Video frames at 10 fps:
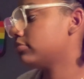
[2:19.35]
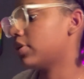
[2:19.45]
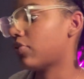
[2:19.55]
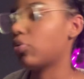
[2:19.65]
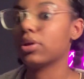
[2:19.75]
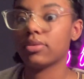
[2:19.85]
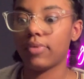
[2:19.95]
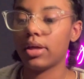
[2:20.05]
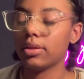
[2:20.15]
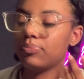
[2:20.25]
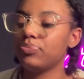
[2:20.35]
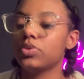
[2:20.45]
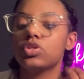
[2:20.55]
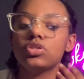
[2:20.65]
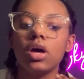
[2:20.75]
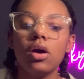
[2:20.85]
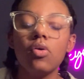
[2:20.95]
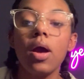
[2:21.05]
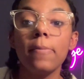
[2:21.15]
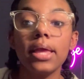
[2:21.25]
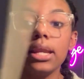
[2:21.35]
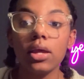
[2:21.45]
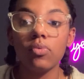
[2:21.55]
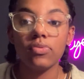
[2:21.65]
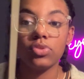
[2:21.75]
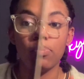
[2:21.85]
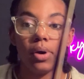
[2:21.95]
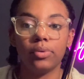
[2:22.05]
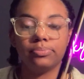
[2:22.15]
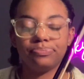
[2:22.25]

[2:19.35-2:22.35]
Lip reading: of holding the violin. So beginning with the bow.